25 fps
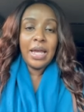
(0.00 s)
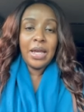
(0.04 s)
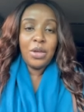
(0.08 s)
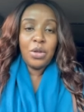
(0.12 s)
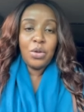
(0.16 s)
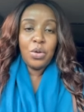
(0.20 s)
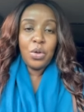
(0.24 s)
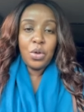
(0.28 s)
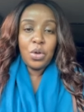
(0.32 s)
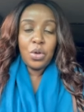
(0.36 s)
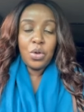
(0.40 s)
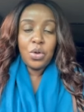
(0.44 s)

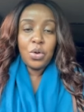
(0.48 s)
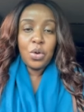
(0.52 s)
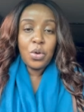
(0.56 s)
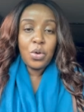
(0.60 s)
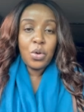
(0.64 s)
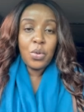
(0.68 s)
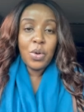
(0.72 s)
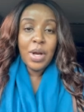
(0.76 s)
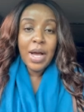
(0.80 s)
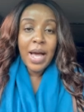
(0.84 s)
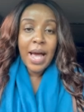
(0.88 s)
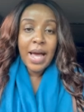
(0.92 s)

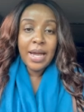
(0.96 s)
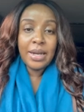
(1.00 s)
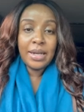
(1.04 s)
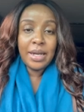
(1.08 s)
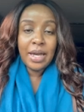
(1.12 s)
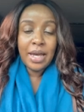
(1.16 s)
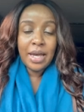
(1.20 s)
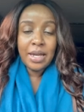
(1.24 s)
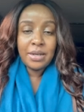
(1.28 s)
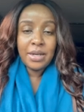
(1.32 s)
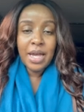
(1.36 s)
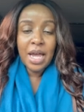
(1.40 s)
you can
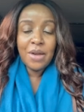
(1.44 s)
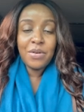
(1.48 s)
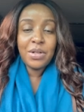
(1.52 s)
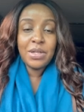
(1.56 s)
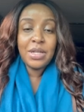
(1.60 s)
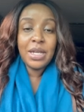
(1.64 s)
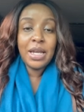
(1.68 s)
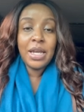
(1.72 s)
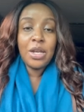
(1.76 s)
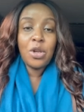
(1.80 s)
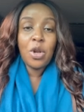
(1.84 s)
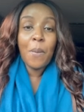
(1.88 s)
and
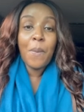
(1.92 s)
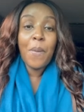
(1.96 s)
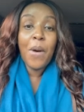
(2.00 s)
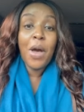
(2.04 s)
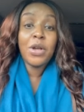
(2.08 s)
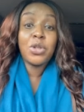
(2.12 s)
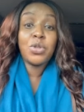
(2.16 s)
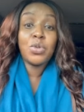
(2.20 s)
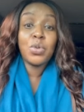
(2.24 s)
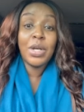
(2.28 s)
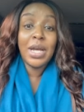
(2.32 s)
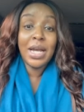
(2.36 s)
everything in your
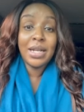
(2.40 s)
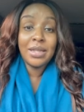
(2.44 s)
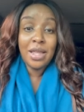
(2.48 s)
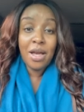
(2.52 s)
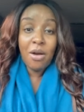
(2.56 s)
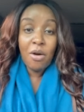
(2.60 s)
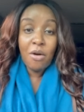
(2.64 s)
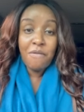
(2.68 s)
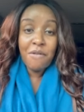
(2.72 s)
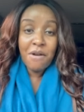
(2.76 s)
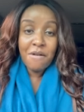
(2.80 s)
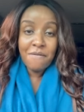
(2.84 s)
power to get
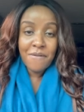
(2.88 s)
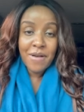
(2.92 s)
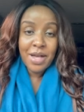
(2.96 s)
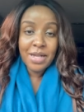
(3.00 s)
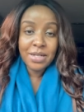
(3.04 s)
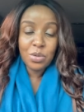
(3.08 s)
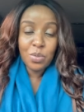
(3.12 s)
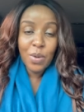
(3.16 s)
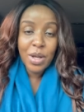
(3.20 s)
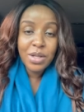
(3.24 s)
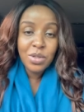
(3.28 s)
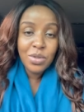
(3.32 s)
the offer
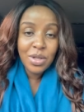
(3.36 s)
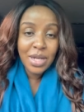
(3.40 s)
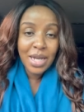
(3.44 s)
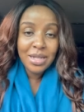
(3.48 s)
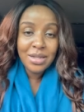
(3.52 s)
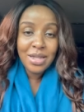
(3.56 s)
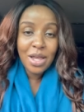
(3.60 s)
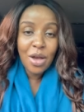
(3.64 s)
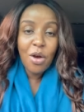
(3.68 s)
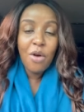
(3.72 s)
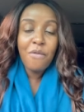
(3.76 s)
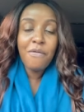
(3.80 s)
first. Once you
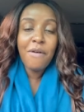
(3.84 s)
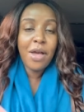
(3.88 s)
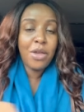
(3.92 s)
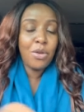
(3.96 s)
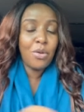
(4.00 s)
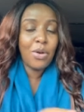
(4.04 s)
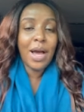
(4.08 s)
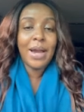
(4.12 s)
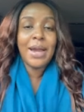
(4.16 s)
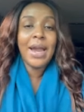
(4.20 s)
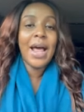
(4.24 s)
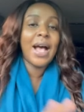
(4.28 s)
get the offer,
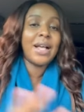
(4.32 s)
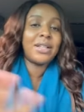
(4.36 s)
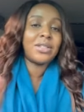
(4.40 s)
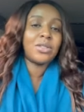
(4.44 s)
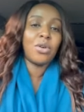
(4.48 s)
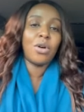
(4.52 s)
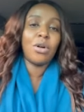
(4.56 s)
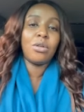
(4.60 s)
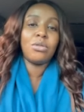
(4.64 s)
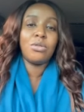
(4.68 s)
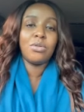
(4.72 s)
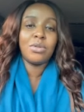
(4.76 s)
you can
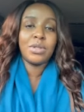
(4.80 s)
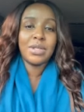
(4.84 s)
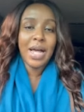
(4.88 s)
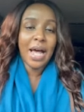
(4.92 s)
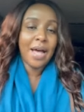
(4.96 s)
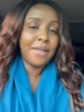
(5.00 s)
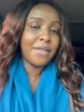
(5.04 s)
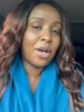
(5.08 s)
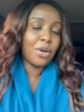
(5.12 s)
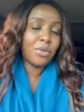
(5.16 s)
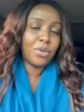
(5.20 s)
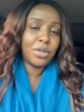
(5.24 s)
ask all those
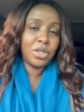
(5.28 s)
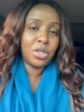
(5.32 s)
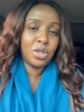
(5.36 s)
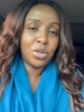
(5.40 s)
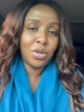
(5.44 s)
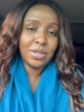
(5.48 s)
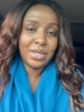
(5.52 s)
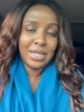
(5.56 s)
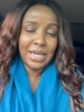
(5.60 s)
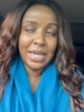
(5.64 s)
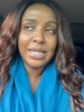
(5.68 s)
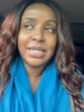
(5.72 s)
other
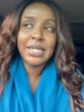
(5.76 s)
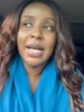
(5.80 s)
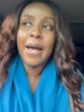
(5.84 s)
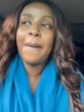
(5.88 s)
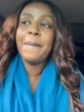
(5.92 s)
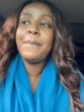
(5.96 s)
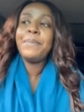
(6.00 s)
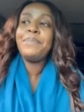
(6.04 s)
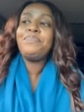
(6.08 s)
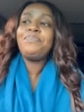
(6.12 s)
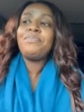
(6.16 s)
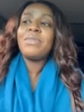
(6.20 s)
questions later.
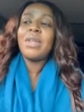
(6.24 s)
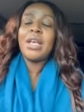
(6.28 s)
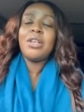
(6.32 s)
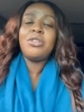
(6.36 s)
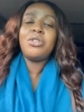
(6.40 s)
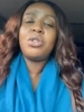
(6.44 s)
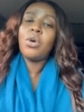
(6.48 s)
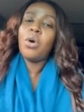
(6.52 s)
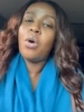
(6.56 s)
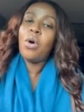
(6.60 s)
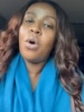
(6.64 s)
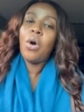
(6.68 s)

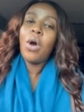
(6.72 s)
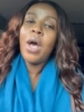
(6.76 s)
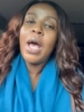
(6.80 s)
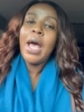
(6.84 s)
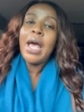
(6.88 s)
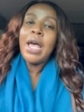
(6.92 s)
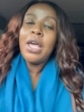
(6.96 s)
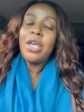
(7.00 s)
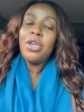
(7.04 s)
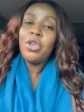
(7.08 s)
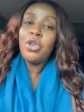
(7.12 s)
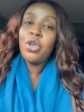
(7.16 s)
So
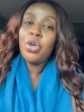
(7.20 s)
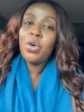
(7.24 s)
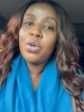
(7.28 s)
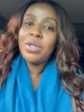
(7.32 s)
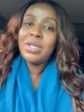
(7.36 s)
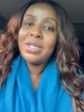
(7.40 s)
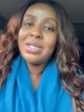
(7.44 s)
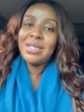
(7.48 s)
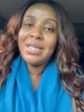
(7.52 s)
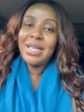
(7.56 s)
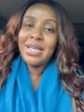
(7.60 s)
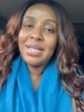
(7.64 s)

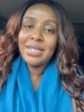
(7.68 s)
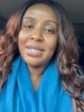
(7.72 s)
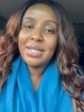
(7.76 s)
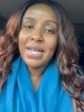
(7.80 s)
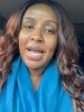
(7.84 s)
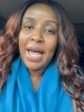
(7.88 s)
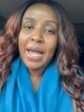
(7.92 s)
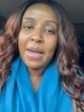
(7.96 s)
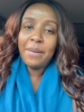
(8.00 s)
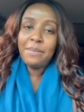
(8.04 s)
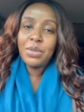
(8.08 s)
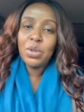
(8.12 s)
use this
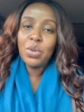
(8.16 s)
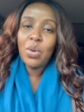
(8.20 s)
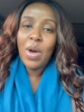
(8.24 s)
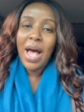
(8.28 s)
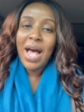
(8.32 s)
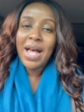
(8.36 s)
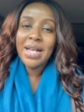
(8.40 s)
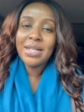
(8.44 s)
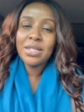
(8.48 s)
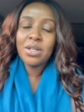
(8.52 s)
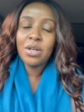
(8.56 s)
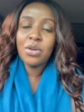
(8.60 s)
time to
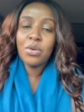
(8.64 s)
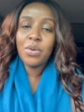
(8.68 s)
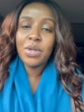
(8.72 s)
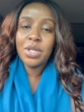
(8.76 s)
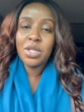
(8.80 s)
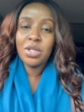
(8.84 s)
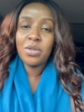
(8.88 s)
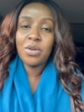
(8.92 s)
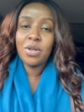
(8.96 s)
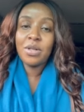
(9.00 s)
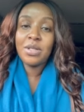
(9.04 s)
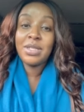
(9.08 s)
ask
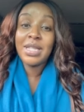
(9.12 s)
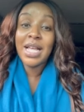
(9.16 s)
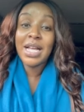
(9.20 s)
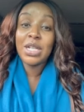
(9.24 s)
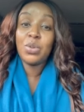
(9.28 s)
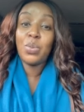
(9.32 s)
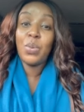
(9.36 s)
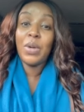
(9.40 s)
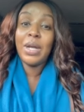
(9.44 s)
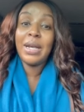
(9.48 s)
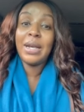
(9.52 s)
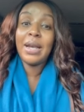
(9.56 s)
questions
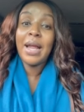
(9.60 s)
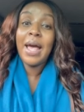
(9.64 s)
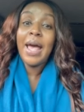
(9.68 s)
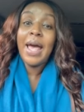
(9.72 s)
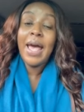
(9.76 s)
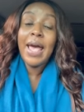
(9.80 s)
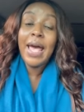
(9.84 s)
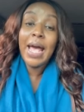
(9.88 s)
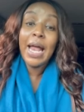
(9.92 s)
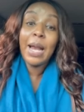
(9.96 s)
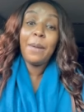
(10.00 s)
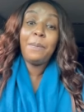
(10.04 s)
that will
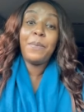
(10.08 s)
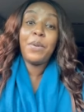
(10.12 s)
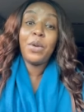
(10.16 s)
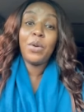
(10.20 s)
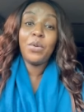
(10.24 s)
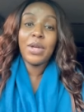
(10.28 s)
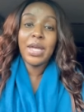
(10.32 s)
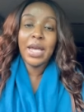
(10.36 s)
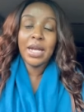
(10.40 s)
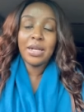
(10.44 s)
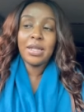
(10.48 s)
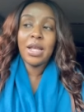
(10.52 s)
help
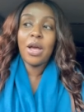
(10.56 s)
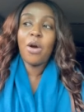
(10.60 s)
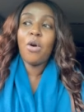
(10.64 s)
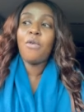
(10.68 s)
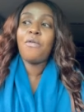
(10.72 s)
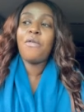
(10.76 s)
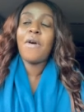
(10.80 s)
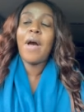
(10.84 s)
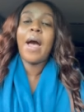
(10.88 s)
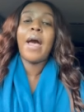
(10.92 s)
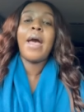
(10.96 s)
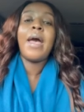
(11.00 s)
you get the
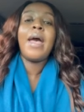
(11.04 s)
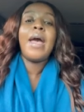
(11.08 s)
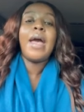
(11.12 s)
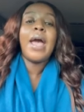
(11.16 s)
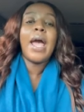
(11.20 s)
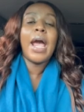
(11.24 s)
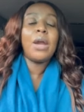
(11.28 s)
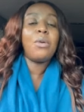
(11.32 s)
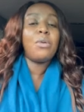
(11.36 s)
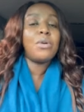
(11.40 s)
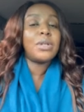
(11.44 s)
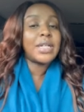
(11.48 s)
offer.
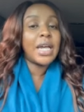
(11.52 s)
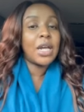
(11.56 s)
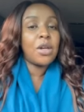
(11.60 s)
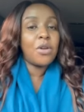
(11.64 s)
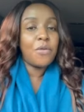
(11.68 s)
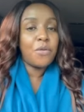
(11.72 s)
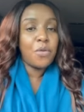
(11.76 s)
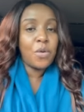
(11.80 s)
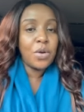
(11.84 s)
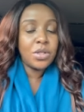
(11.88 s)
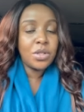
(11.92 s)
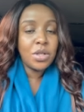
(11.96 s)
And what kind
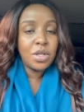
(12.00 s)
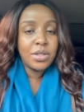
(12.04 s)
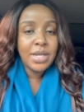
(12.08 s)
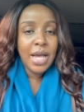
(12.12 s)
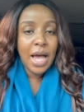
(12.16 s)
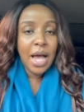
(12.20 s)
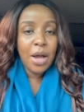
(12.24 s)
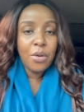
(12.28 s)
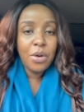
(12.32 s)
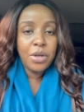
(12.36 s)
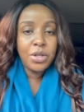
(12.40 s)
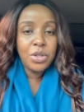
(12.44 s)
of questions
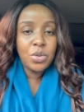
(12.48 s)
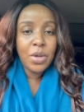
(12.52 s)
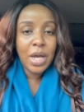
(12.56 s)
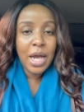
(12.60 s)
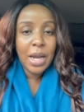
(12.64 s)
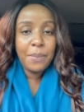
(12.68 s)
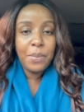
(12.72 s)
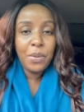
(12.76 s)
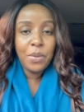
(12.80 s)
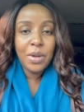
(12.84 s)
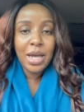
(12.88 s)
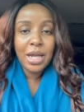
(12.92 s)
are going to
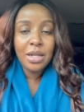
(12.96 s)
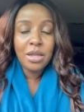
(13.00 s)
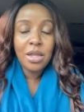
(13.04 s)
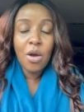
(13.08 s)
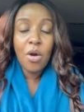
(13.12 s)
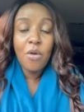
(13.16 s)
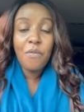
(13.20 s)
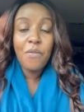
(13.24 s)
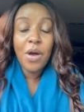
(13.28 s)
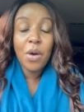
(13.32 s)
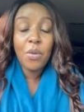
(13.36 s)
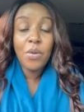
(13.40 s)
help you get the
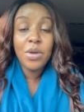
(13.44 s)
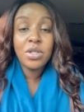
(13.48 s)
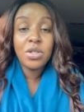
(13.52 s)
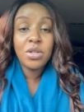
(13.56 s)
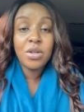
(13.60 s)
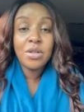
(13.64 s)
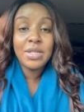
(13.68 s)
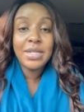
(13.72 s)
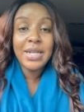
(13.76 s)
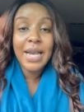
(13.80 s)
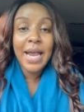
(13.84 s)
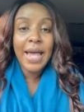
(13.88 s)
offer?
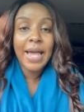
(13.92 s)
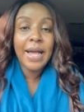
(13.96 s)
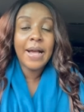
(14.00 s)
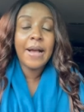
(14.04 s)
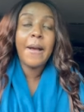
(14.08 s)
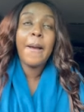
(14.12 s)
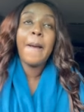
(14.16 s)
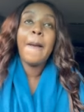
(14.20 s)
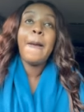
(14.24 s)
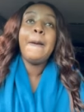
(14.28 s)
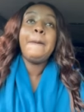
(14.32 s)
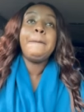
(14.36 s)
Questions like,
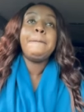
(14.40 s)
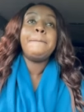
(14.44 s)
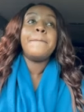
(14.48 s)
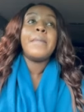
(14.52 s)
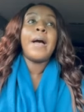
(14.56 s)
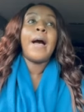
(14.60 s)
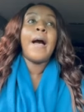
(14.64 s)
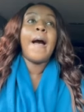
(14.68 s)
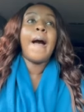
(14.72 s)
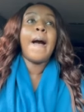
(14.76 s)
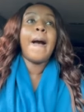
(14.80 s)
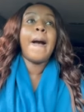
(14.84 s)

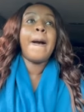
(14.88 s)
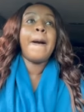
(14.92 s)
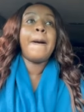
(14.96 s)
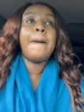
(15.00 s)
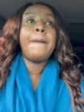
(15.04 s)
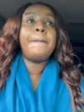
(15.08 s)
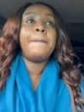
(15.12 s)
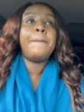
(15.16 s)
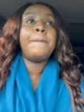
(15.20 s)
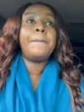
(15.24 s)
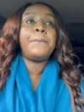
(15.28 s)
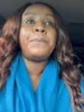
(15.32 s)

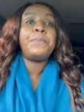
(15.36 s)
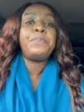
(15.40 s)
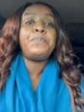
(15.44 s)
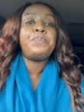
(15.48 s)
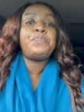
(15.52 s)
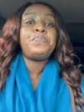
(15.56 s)
for